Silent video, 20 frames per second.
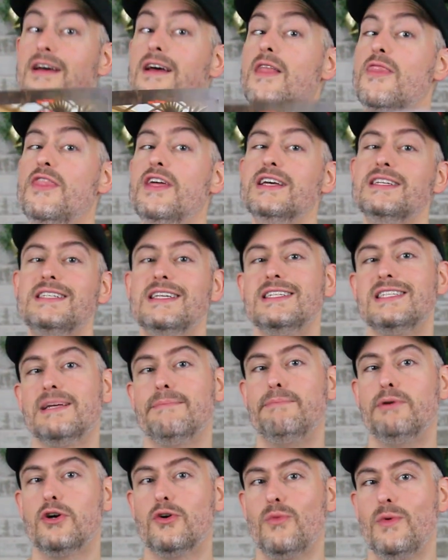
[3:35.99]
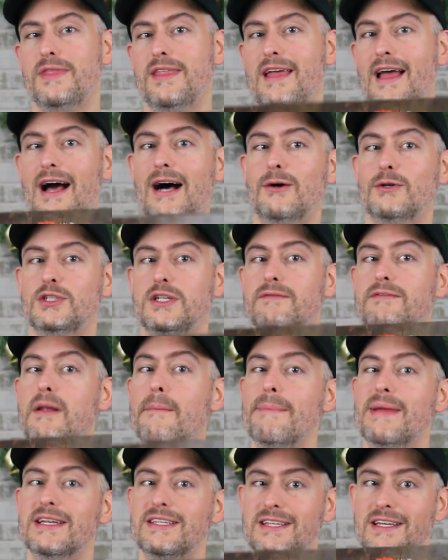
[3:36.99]
This is the book with the House of
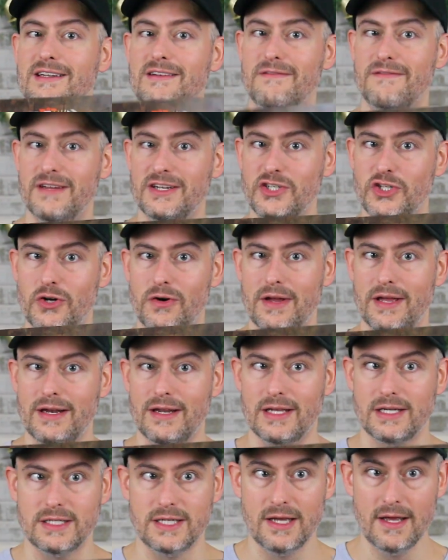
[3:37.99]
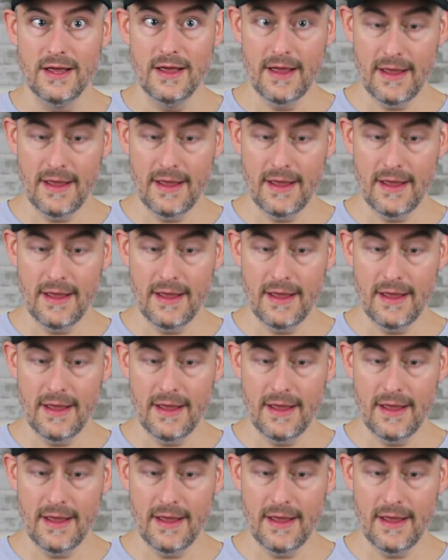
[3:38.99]
Lament adventure in it.